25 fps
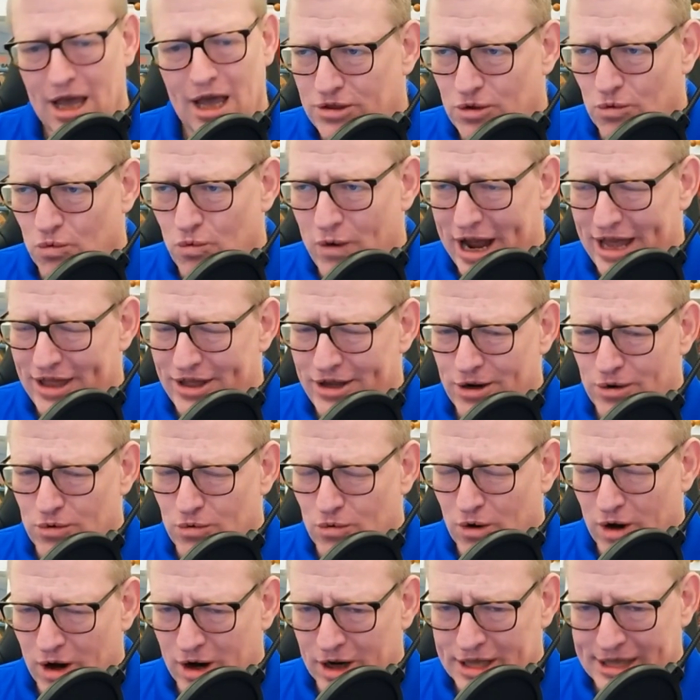The way that it
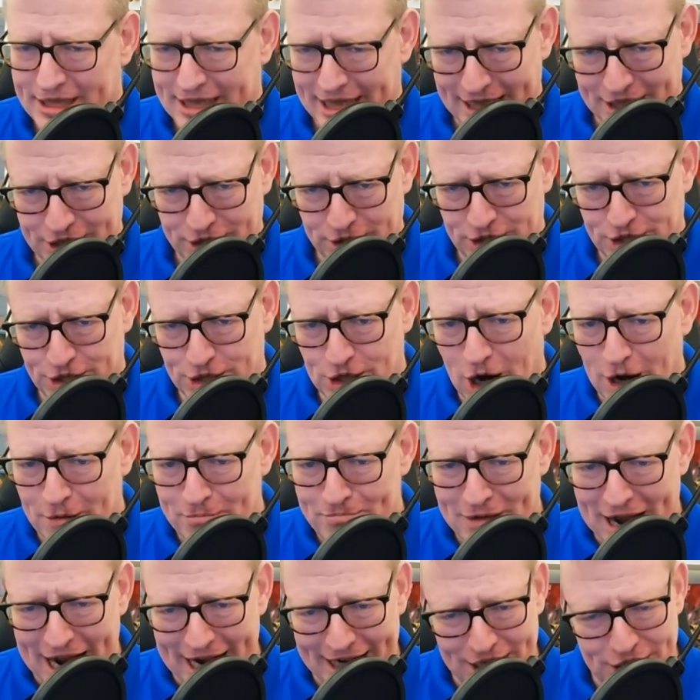works is you
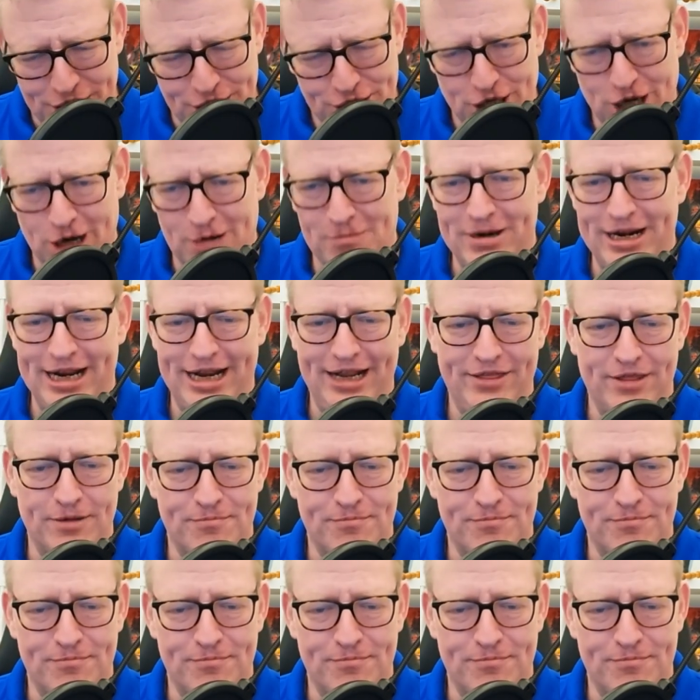start by determining